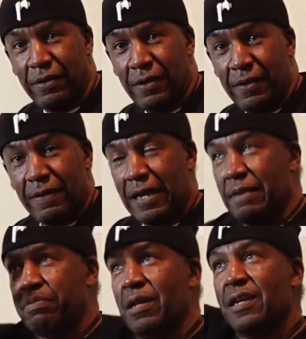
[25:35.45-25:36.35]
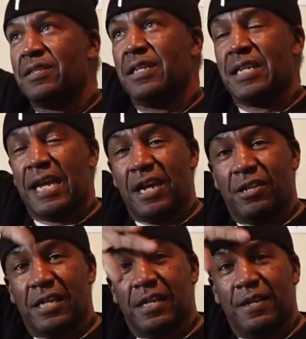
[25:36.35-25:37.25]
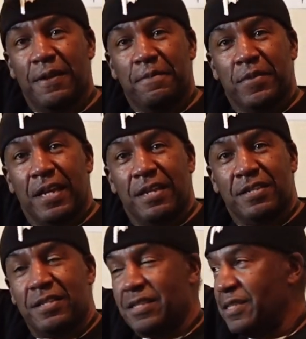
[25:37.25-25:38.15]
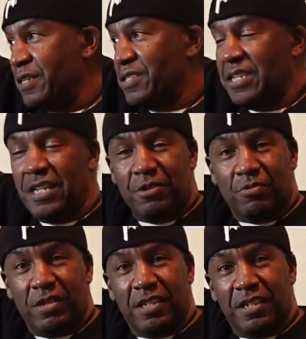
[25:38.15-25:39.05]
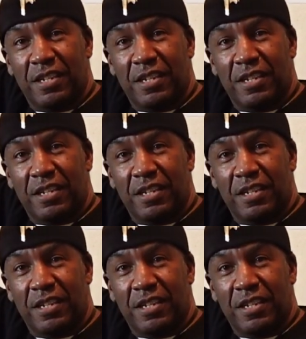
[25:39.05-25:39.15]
And then plus, it's hilly. It's the scenery.